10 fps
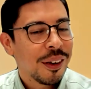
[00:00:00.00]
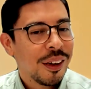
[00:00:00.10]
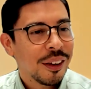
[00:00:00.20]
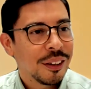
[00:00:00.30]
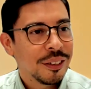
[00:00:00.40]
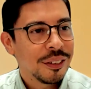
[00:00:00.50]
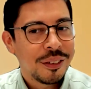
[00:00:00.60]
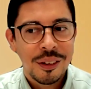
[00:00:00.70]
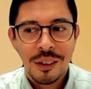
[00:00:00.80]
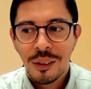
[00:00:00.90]
Okay.
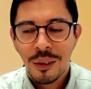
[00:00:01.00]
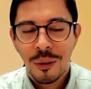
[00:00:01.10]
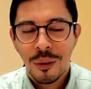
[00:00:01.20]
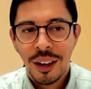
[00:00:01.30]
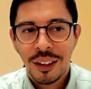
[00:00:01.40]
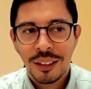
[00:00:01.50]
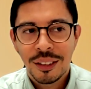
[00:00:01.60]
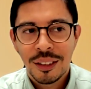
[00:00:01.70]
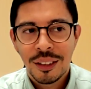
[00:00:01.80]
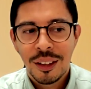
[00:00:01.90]
Okay.
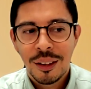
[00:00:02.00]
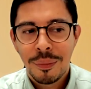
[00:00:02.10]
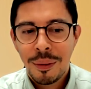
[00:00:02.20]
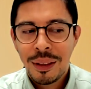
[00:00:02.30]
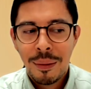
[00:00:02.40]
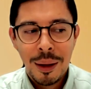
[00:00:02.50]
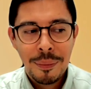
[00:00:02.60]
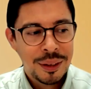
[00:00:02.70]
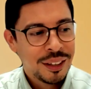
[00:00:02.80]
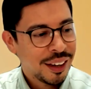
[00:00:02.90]
Maybe that might be it.